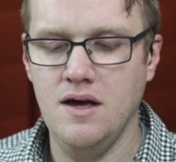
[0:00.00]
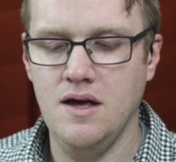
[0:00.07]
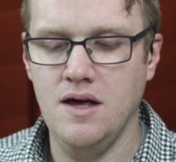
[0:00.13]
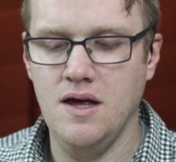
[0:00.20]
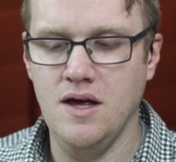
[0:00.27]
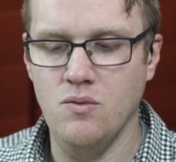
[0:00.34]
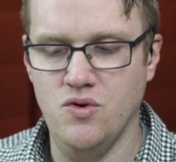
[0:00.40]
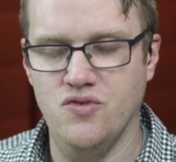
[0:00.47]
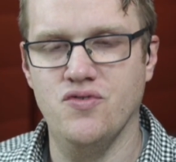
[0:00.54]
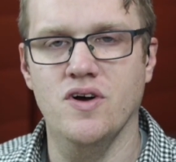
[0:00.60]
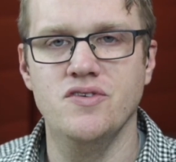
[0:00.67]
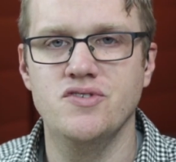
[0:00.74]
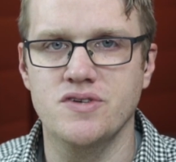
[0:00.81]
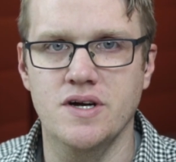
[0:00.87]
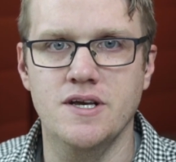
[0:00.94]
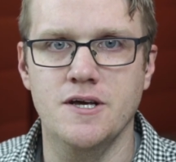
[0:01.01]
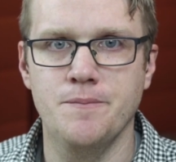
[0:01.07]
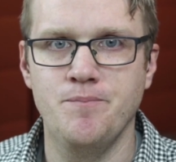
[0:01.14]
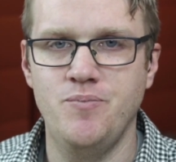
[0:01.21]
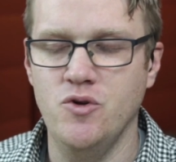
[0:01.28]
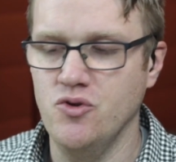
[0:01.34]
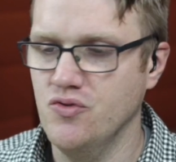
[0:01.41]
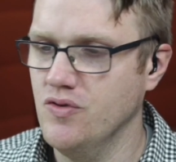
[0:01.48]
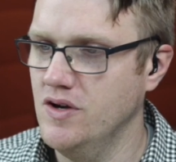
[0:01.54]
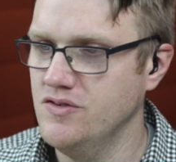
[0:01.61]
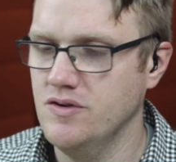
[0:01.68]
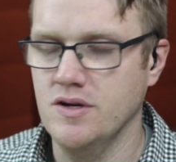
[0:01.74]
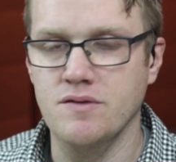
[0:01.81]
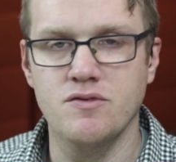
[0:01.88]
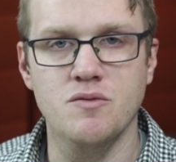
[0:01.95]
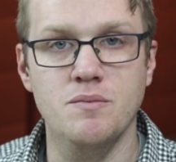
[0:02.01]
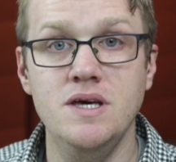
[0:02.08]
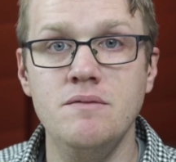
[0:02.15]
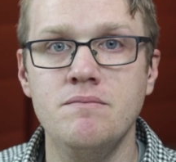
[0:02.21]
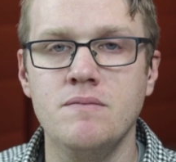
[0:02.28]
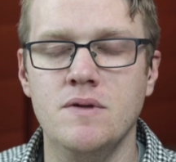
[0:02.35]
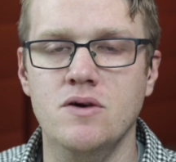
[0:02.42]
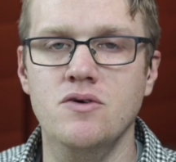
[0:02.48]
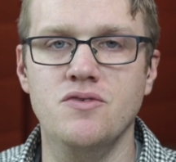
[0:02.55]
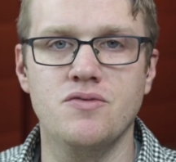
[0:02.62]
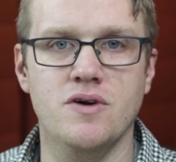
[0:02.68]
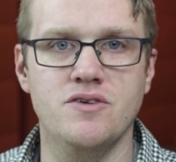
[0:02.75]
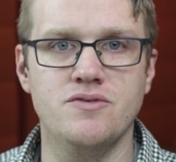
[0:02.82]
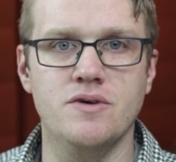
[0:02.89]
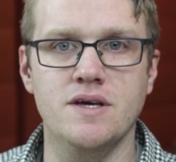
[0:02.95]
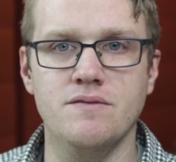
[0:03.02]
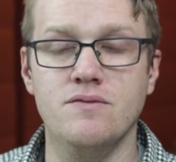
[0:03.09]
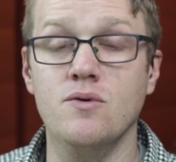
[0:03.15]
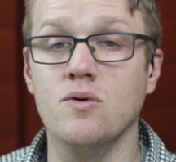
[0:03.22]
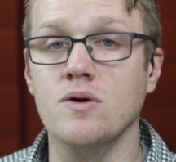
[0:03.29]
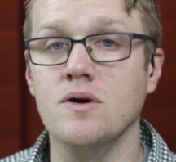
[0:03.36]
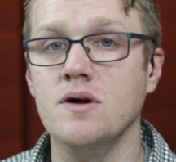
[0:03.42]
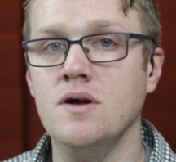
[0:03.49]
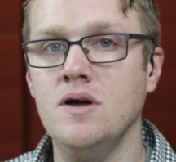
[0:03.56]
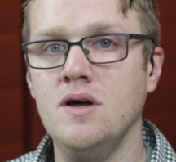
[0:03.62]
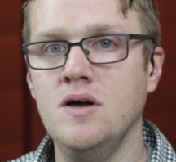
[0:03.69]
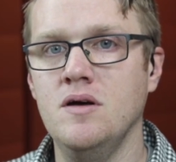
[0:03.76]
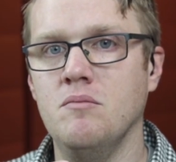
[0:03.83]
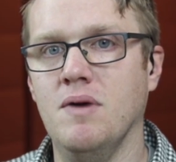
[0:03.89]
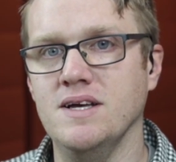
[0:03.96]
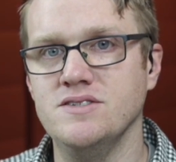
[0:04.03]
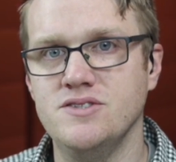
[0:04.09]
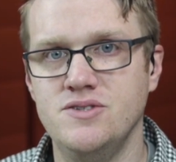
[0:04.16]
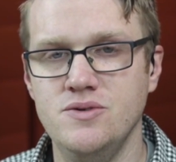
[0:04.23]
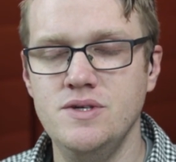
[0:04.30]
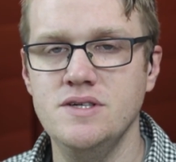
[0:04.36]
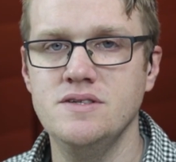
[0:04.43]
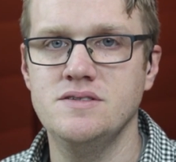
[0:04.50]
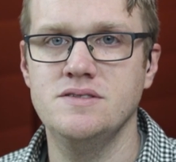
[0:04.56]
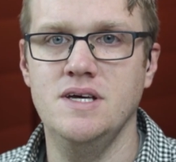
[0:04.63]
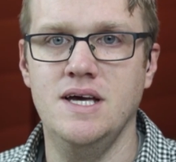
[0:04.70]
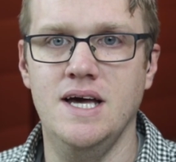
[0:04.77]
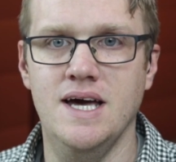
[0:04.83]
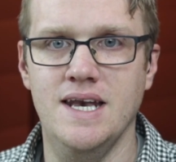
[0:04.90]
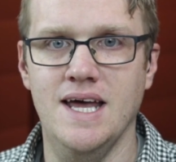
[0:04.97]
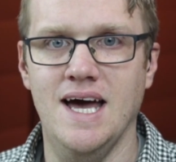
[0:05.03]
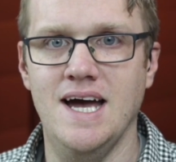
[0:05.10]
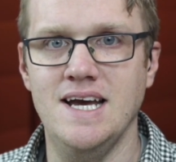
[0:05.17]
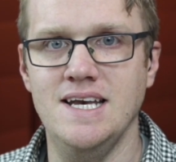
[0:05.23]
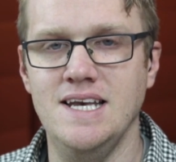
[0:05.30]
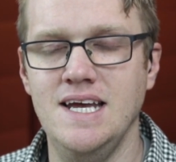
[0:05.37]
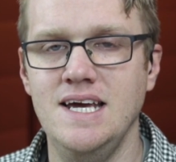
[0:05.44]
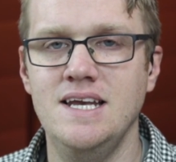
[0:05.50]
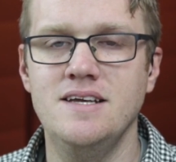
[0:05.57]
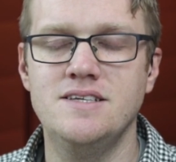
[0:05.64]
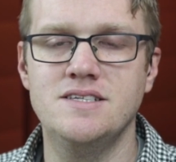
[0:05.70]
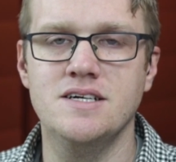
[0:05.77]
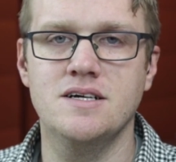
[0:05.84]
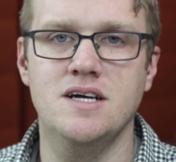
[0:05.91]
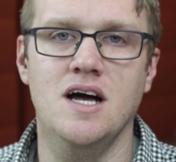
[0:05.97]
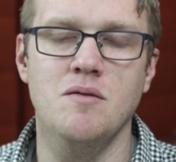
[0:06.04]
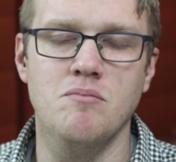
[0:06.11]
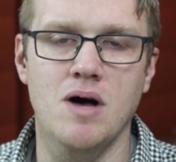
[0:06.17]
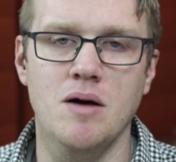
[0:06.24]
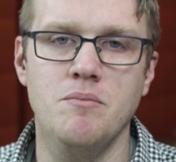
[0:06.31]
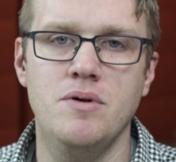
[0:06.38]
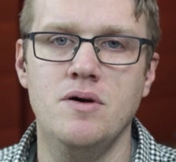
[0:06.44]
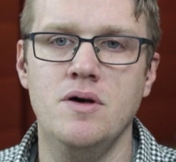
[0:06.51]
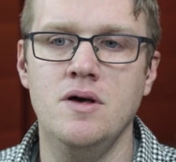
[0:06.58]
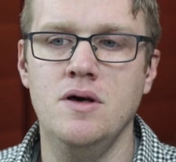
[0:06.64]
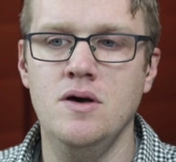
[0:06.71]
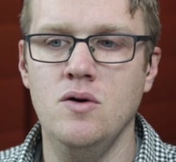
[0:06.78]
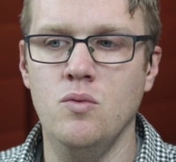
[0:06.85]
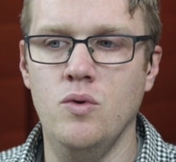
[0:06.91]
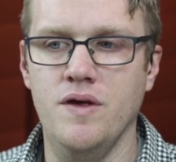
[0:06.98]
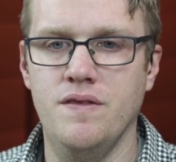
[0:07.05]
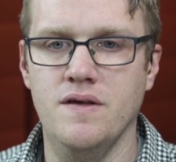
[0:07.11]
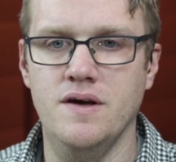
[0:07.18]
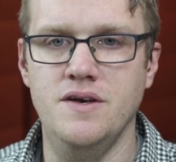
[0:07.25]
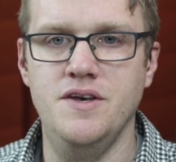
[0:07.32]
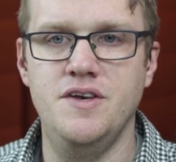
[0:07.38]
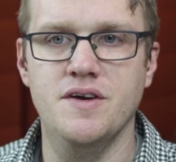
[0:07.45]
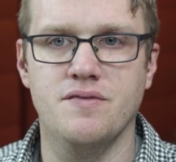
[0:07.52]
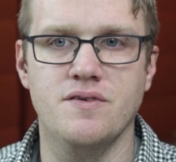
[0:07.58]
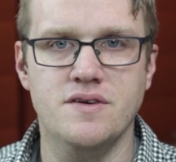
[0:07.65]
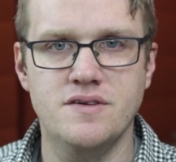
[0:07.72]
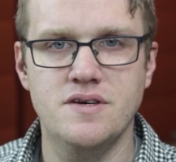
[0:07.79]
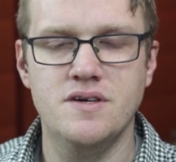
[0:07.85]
it was frustrating. It was frustrating for me. It was frustrating for my students, and I needed to come up with a different